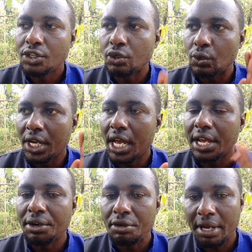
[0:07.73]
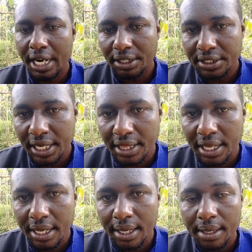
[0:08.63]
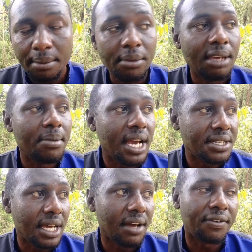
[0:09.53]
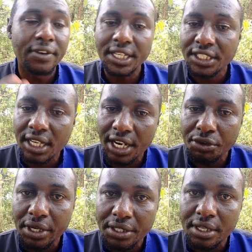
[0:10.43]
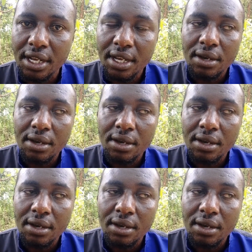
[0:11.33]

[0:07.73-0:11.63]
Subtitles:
Today, I know you are outside there, maybe as a fresh graduate